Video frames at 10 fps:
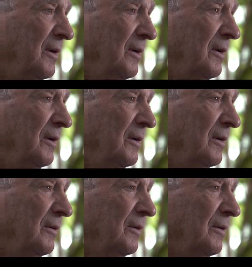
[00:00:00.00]
If you could
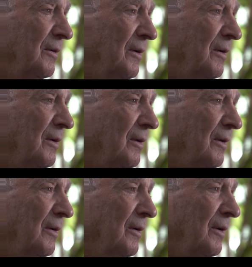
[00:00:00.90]
say one
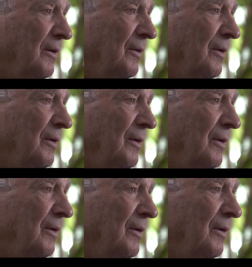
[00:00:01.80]
thing to the
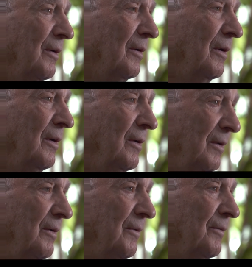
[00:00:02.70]
Whitakers today, what would
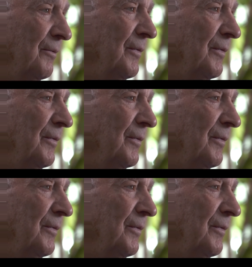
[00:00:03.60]
you say to